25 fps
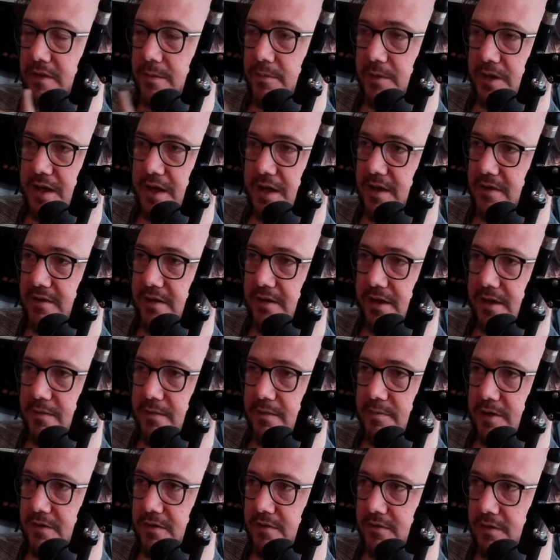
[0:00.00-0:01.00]
I'm going to end it here
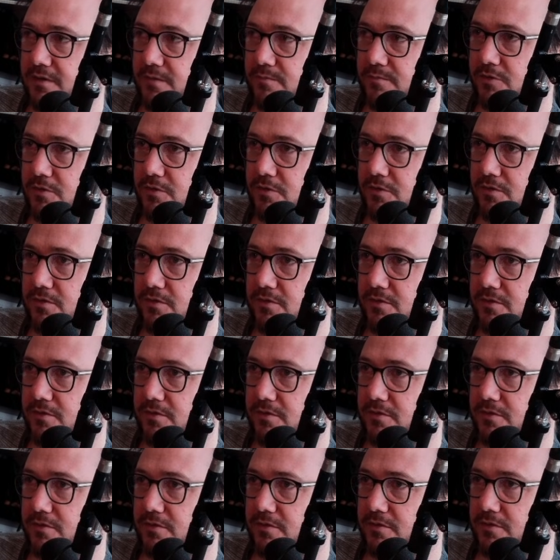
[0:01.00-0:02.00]
because I'm not,
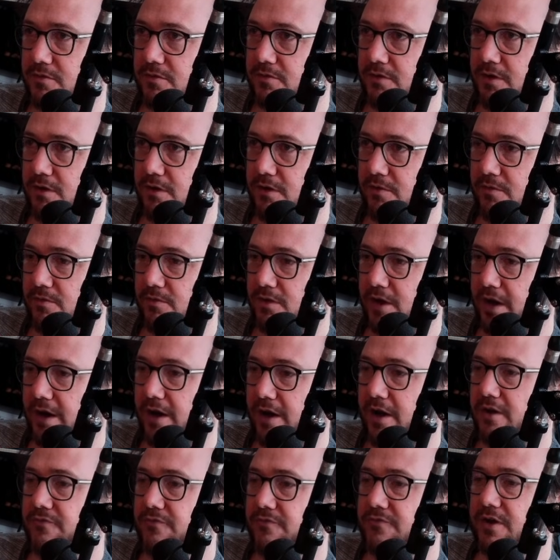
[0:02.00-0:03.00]
I
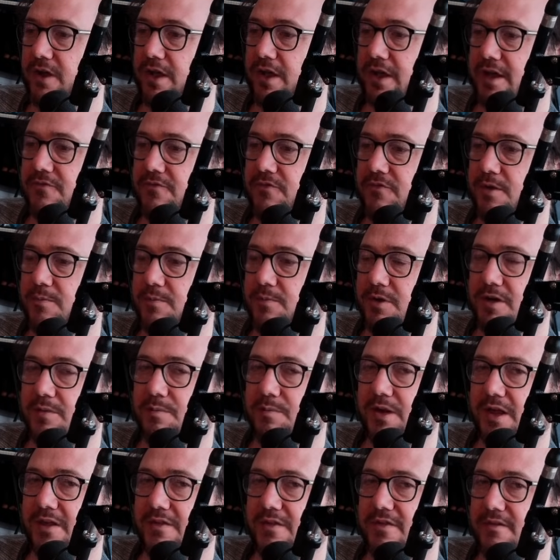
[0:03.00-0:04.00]
kind of feel like if I'm going to
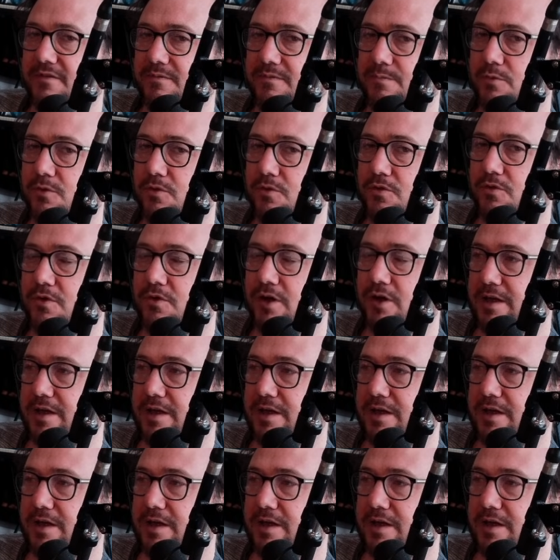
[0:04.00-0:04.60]
play this more,